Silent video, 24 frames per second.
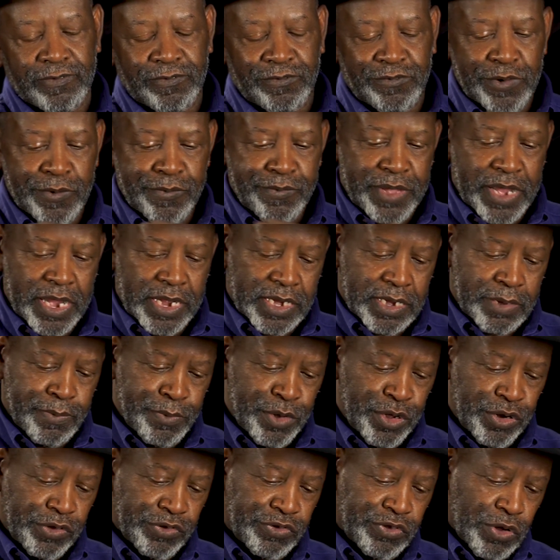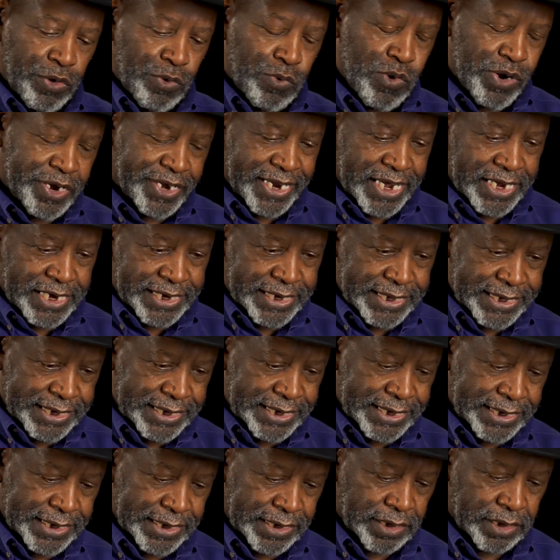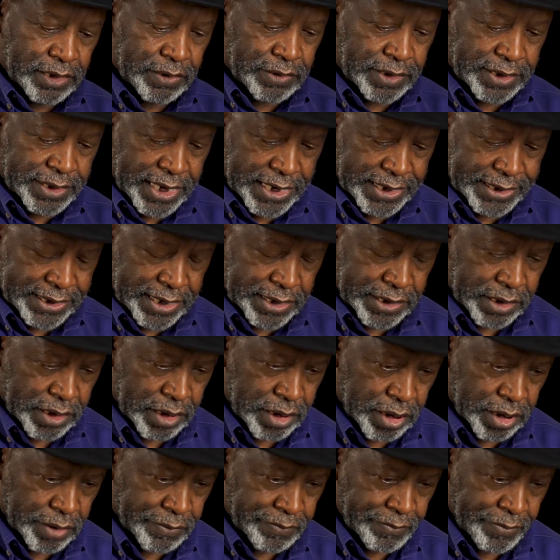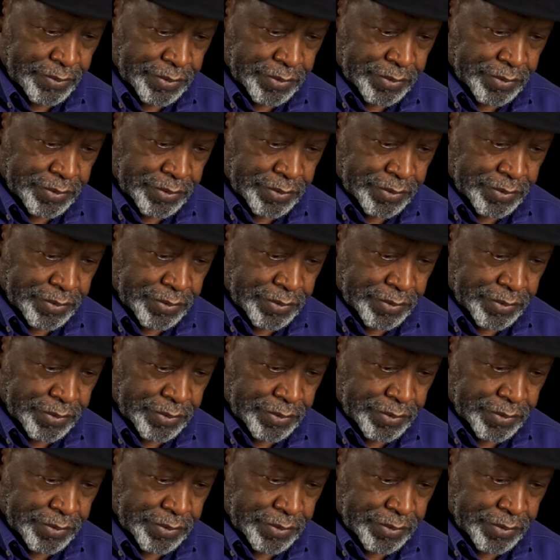from that community. So what they did is to state that